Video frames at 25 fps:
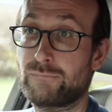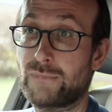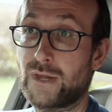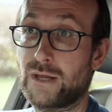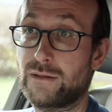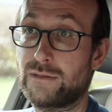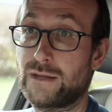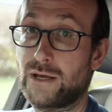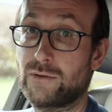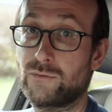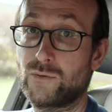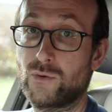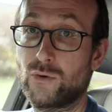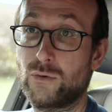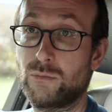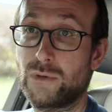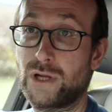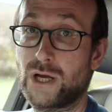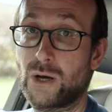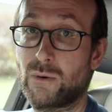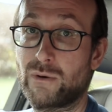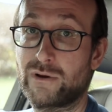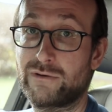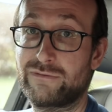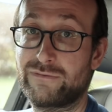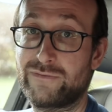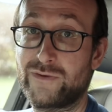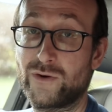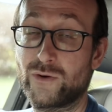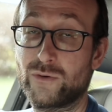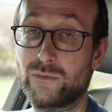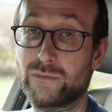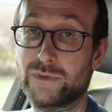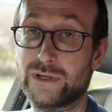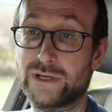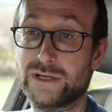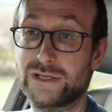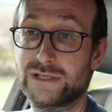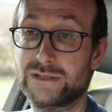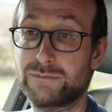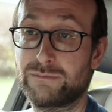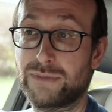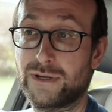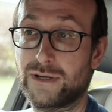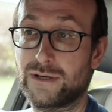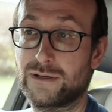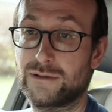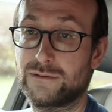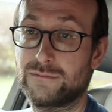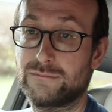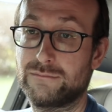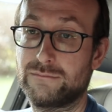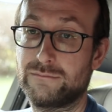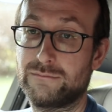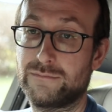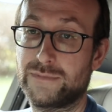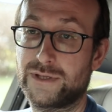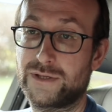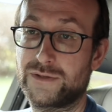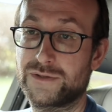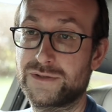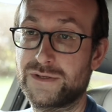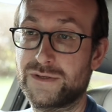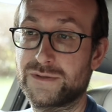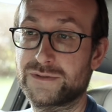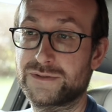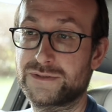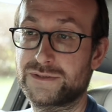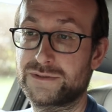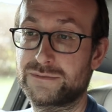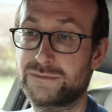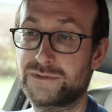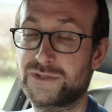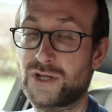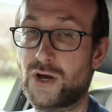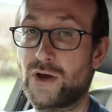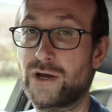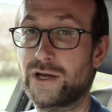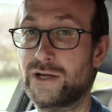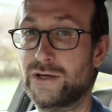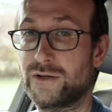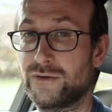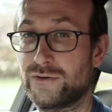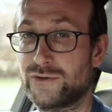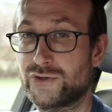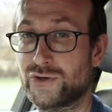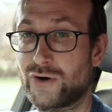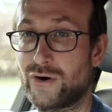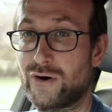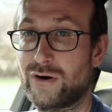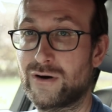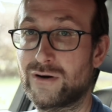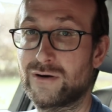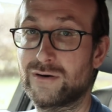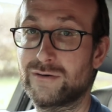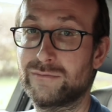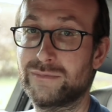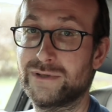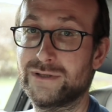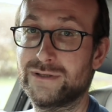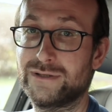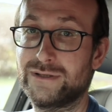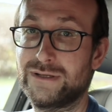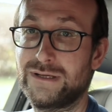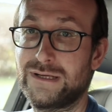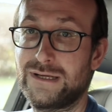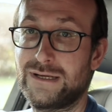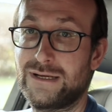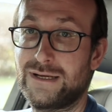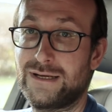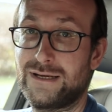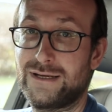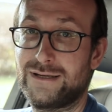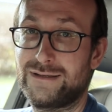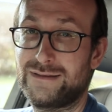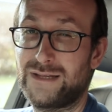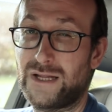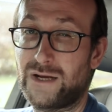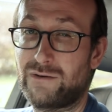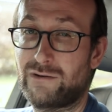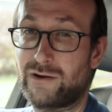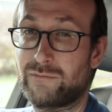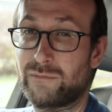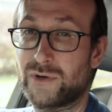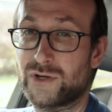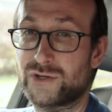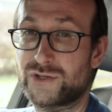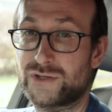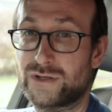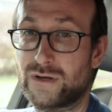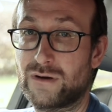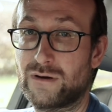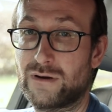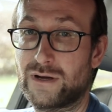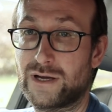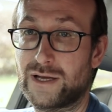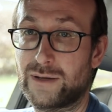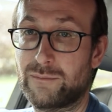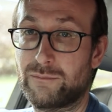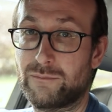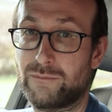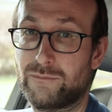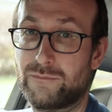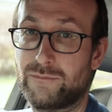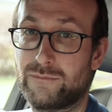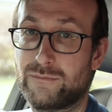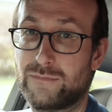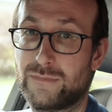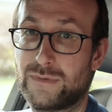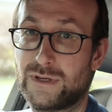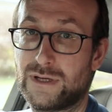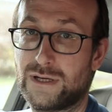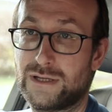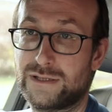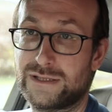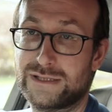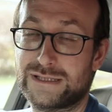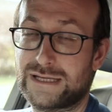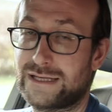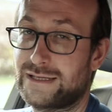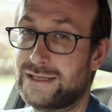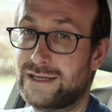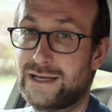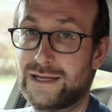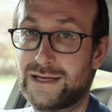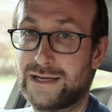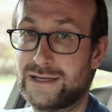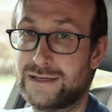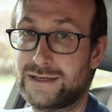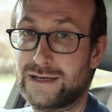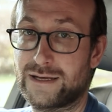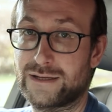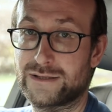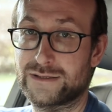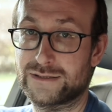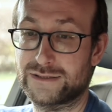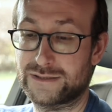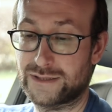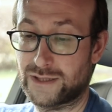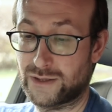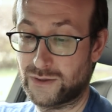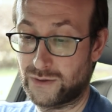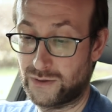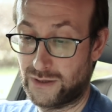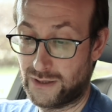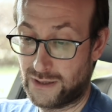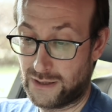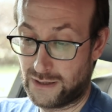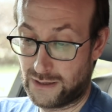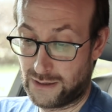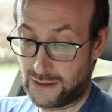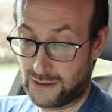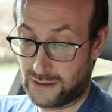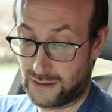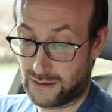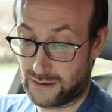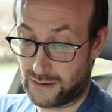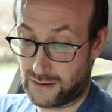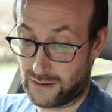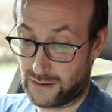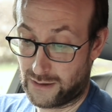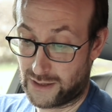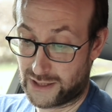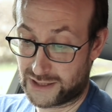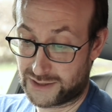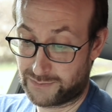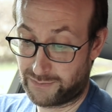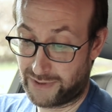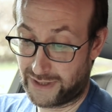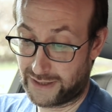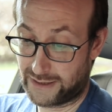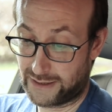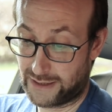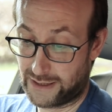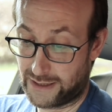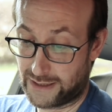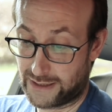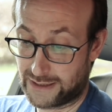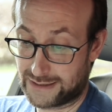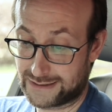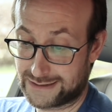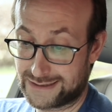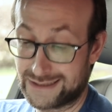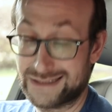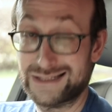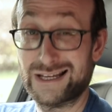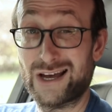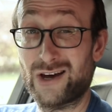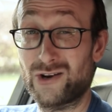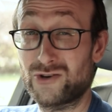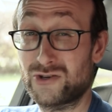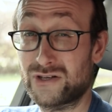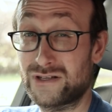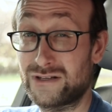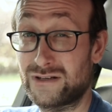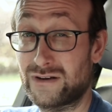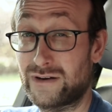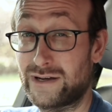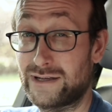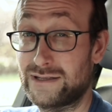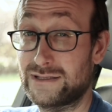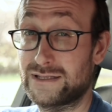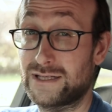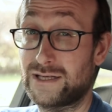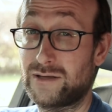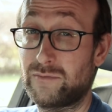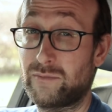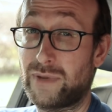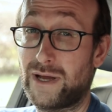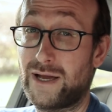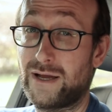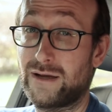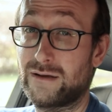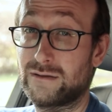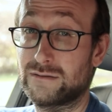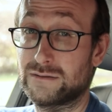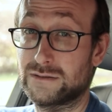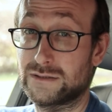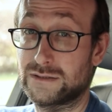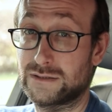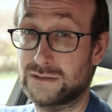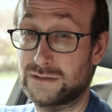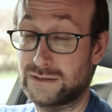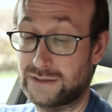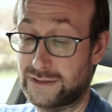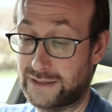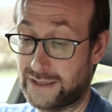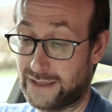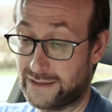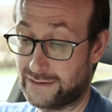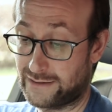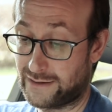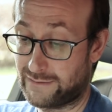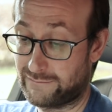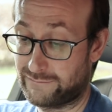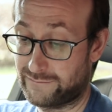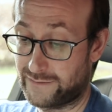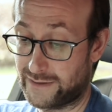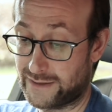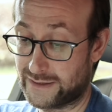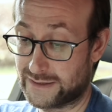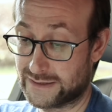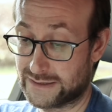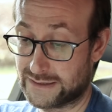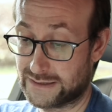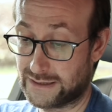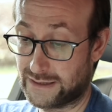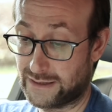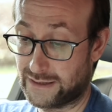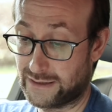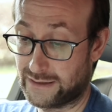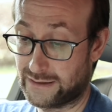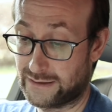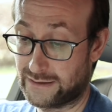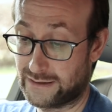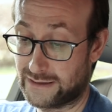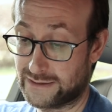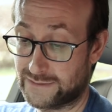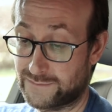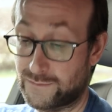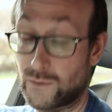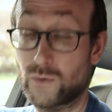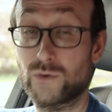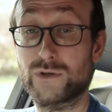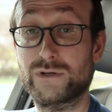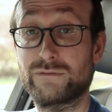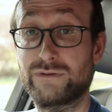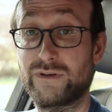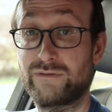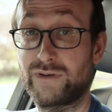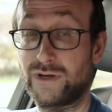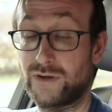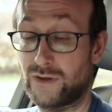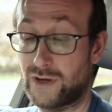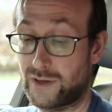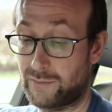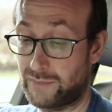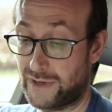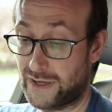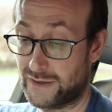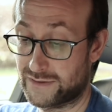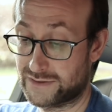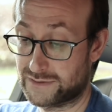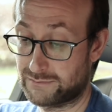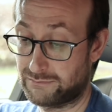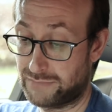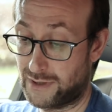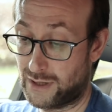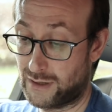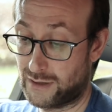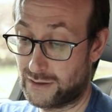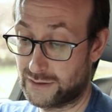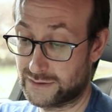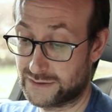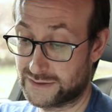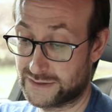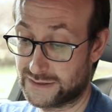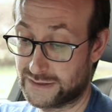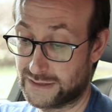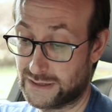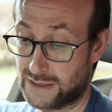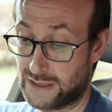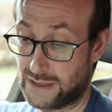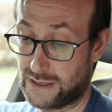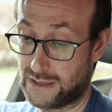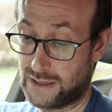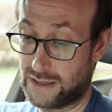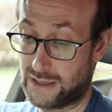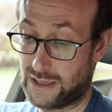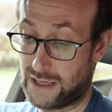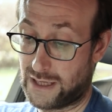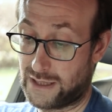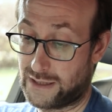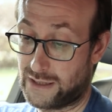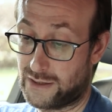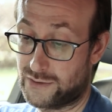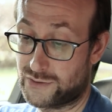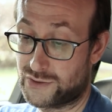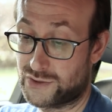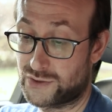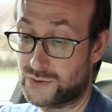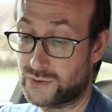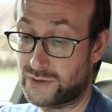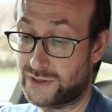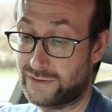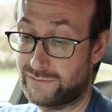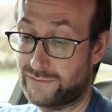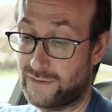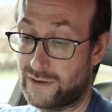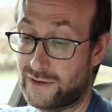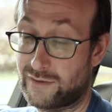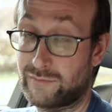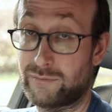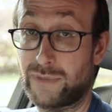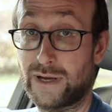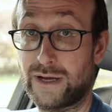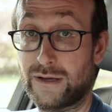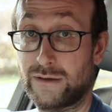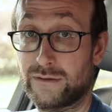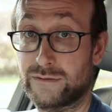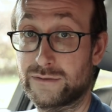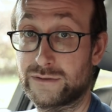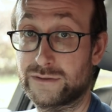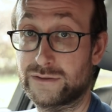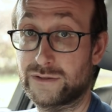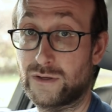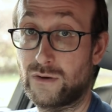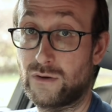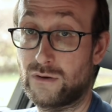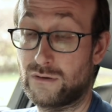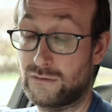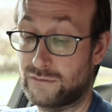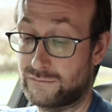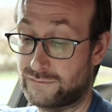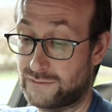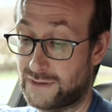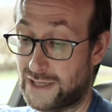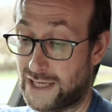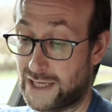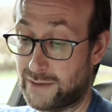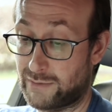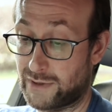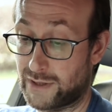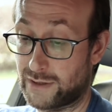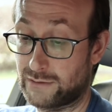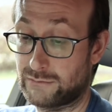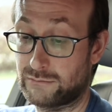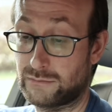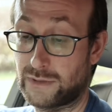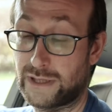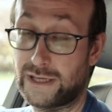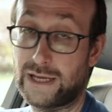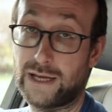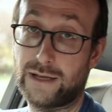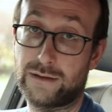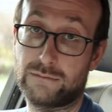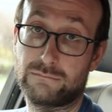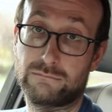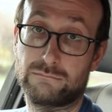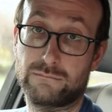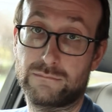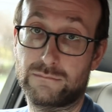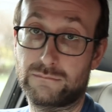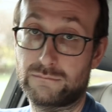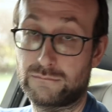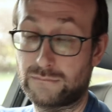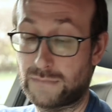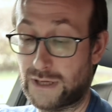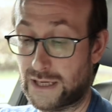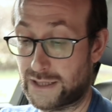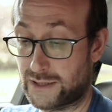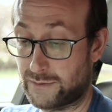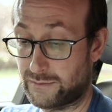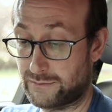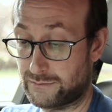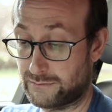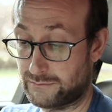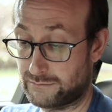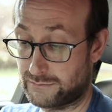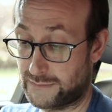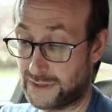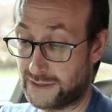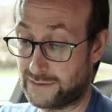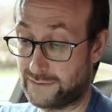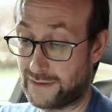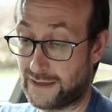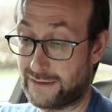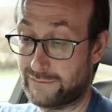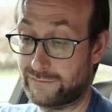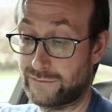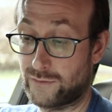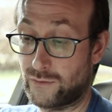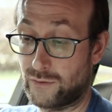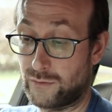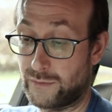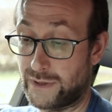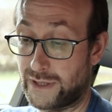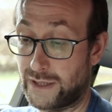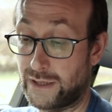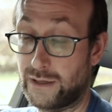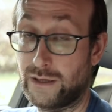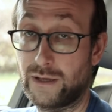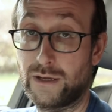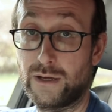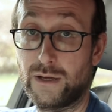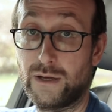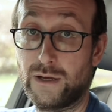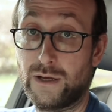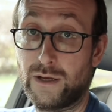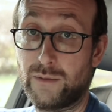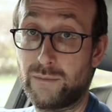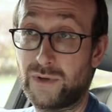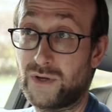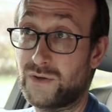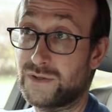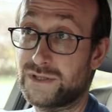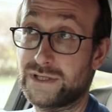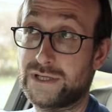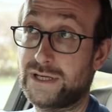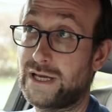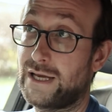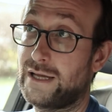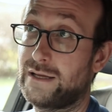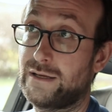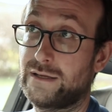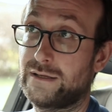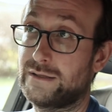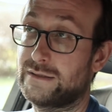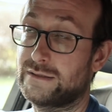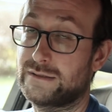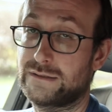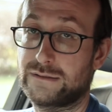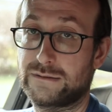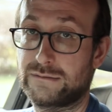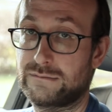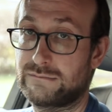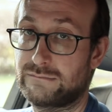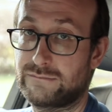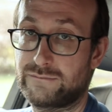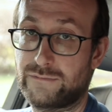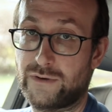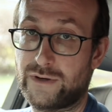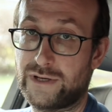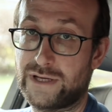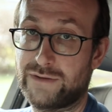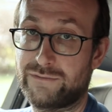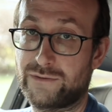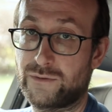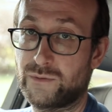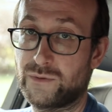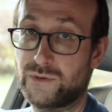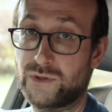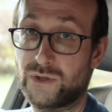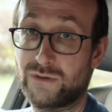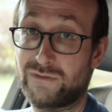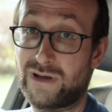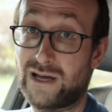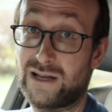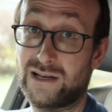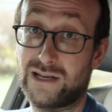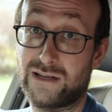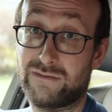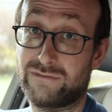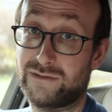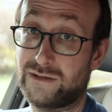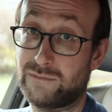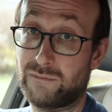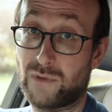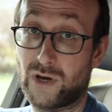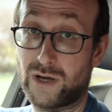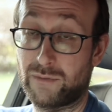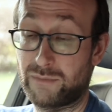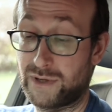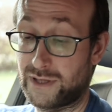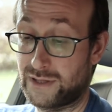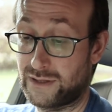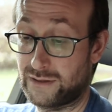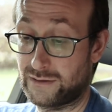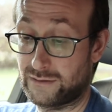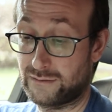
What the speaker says: Now normally I would film this, but because I was starting a new job and didn't have much time, I just had to get it done. So I spent £619 getting that fixed. That's £459 in parts and £125 of labour. Again, Adam did that for me because again, it's very difficult to do without a lift in my opinion.